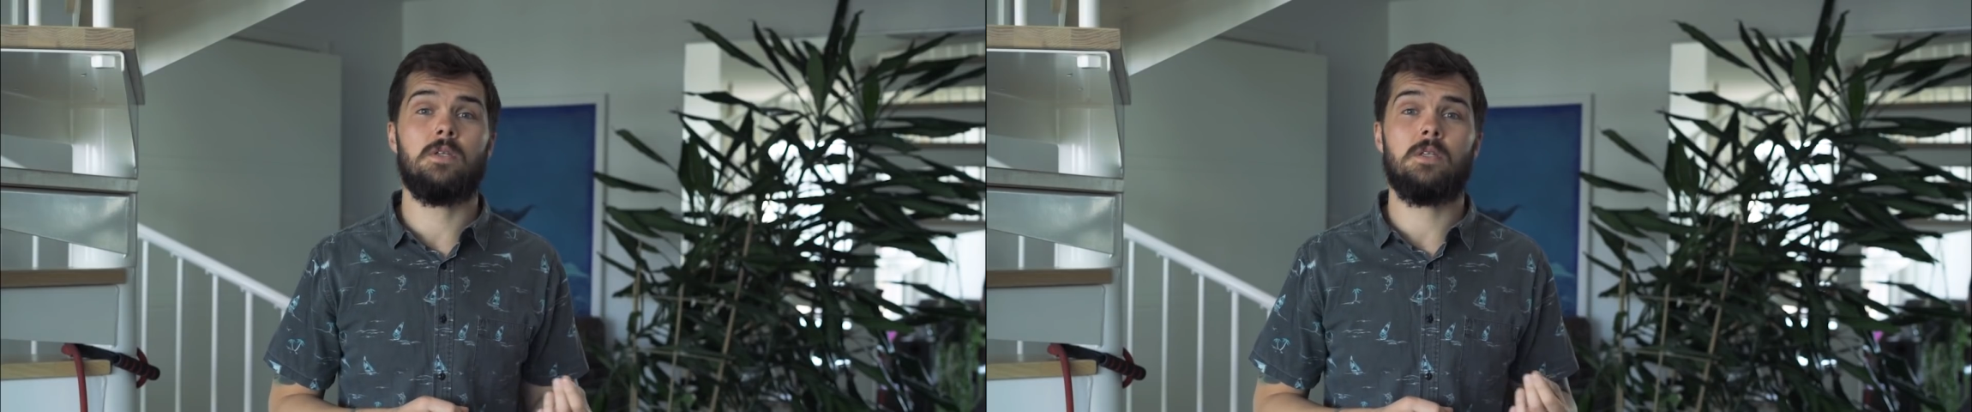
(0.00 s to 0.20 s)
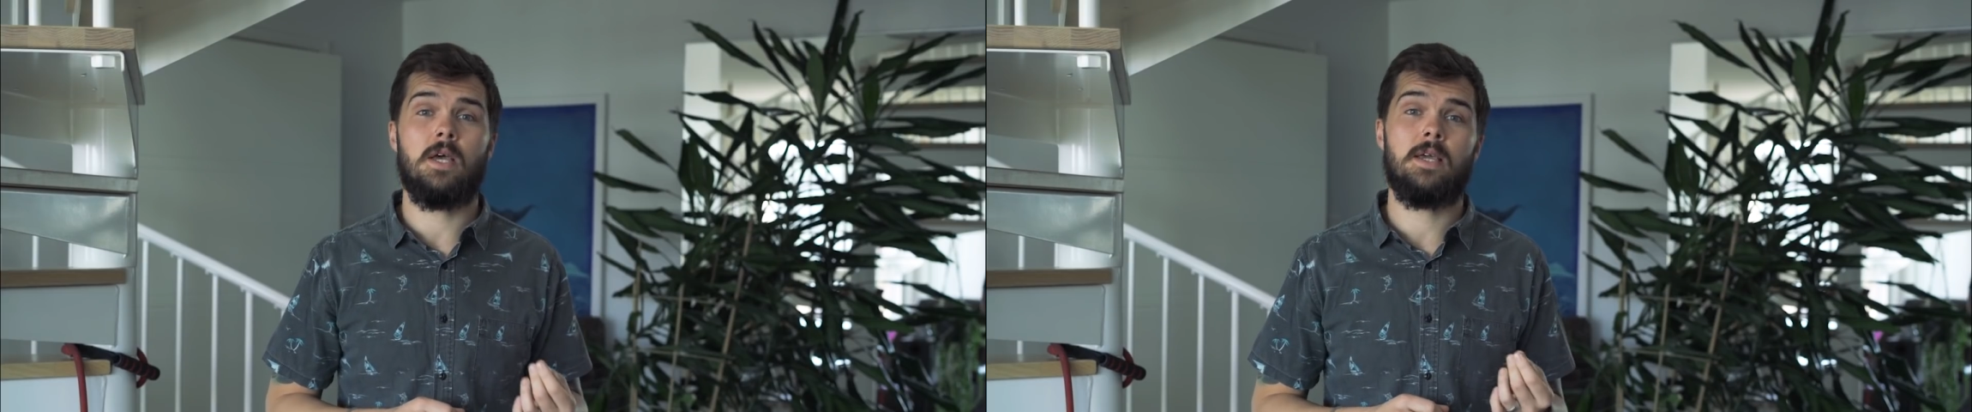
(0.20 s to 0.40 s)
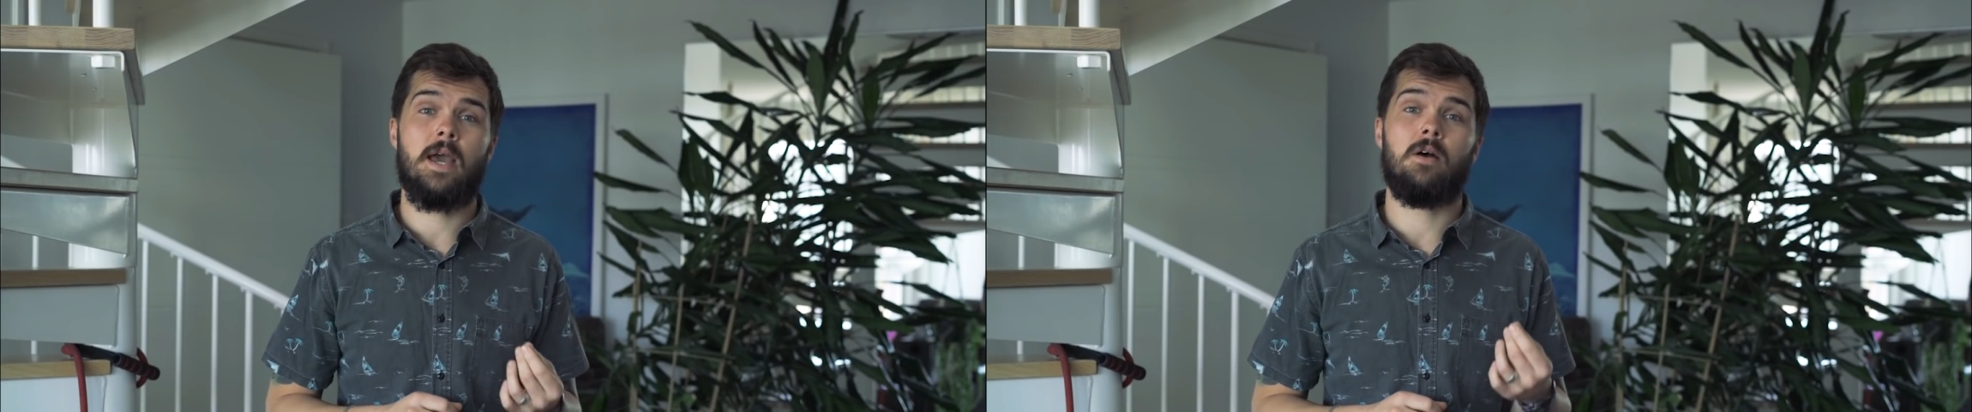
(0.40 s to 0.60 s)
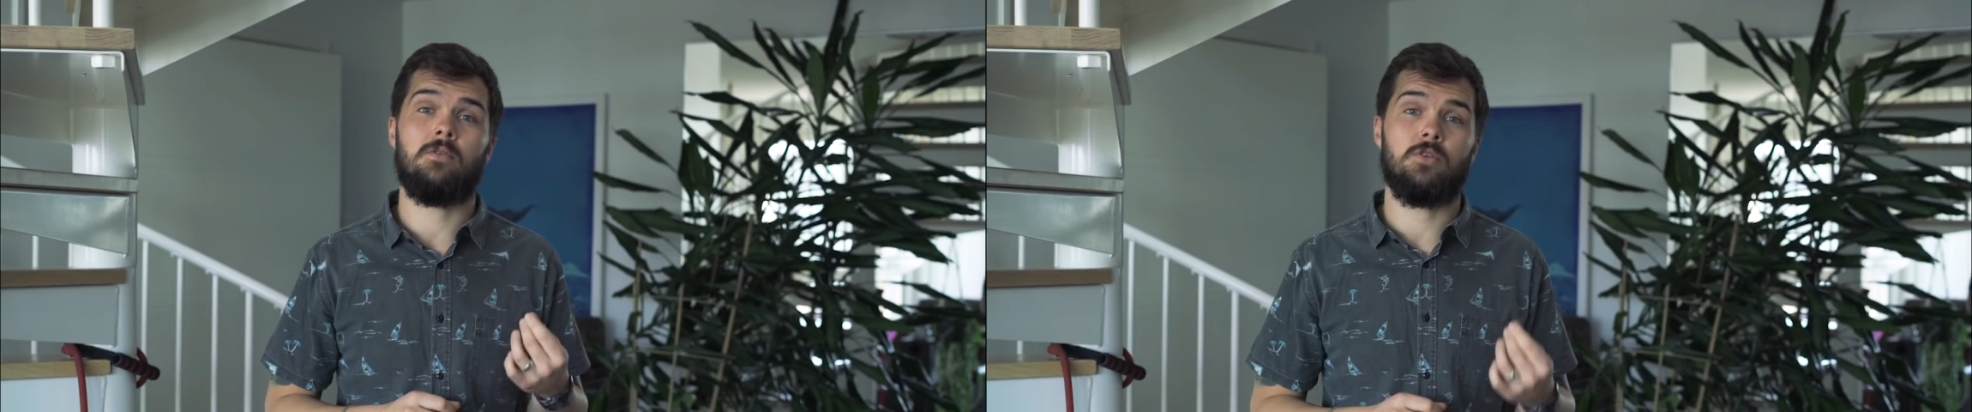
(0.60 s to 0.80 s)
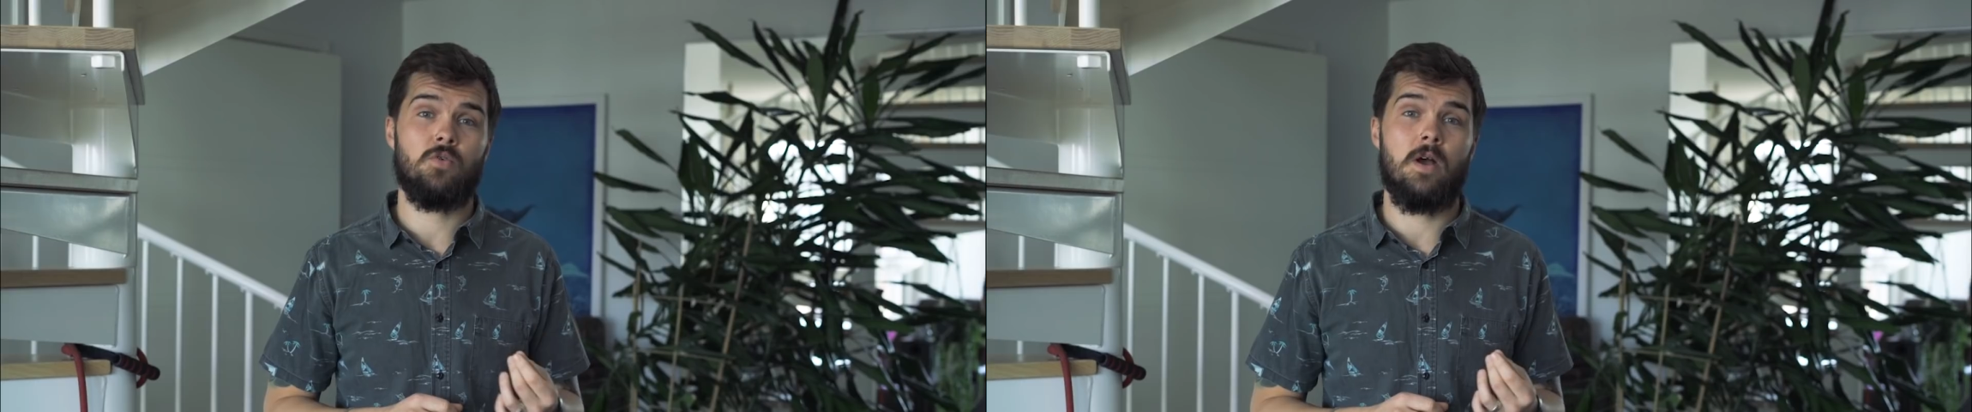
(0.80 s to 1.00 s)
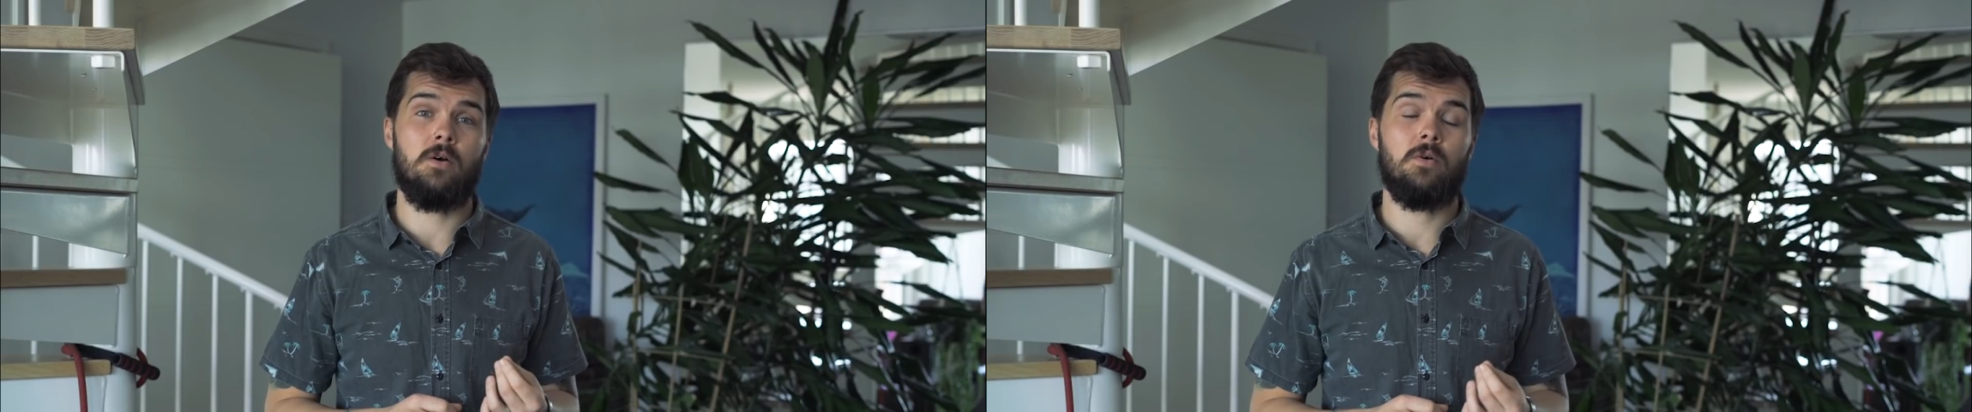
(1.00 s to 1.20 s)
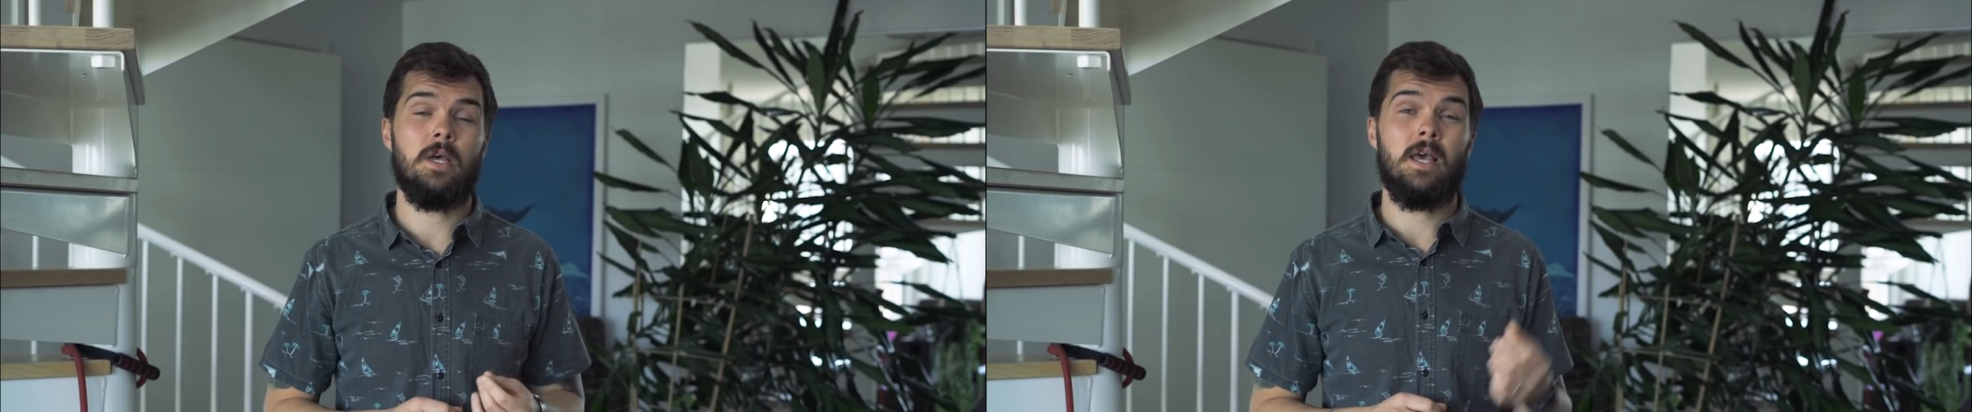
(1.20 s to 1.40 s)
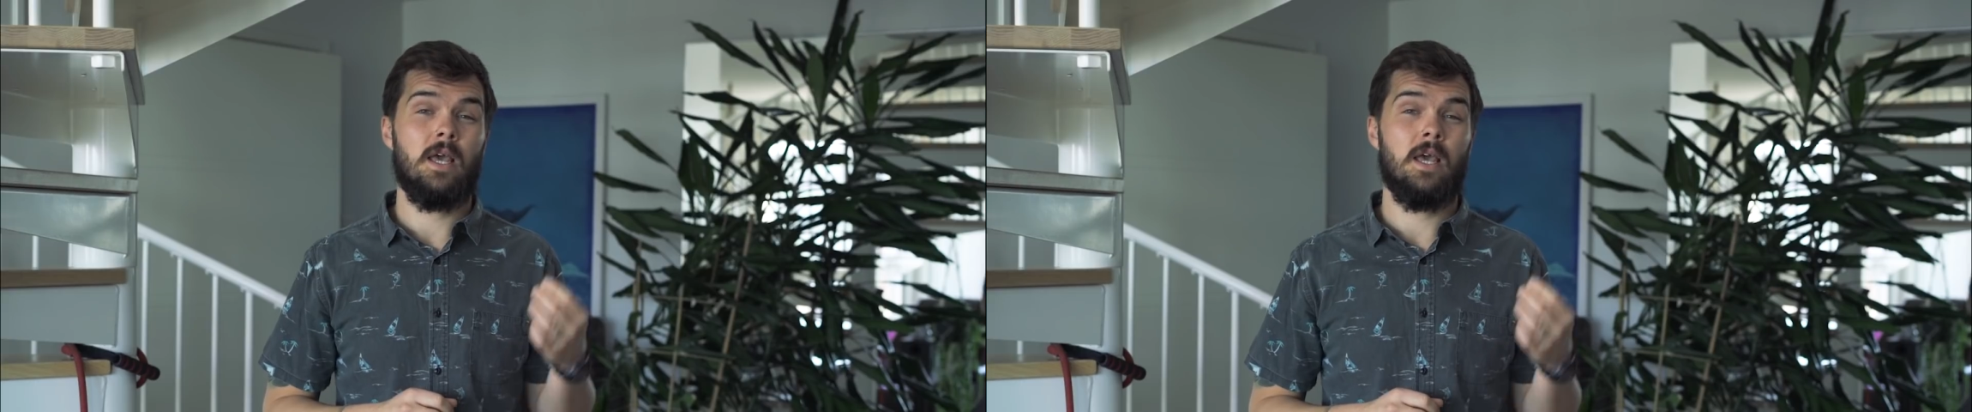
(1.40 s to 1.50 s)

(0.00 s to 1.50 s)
to take out on the trail.